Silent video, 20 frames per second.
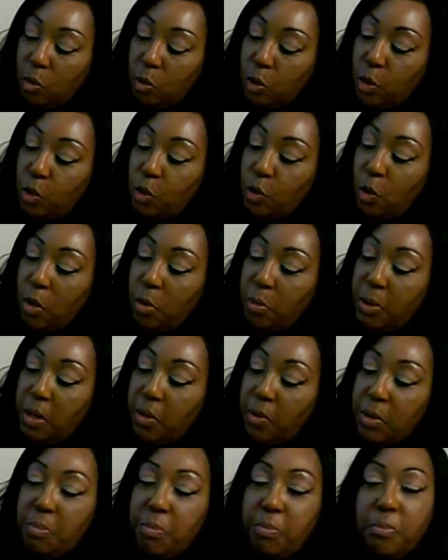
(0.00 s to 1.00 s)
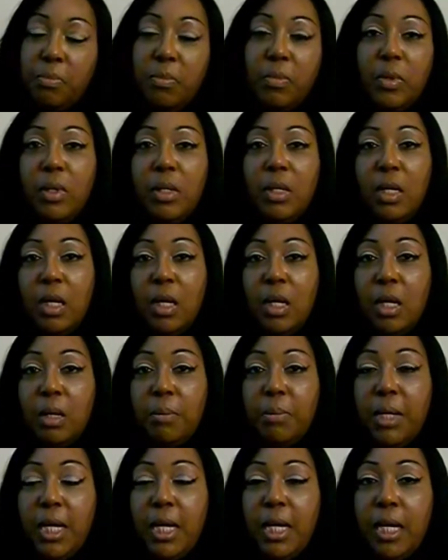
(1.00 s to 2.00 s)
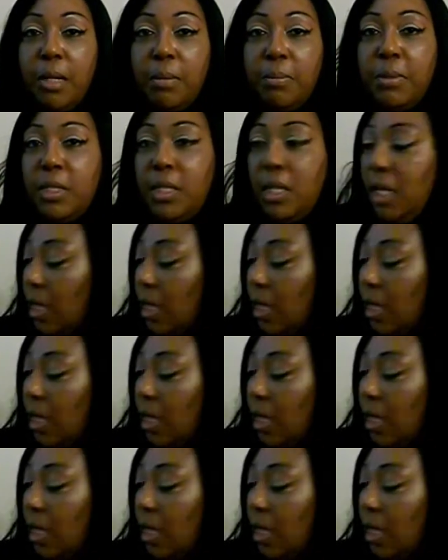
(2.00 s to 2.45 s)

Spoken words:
strawberry cups.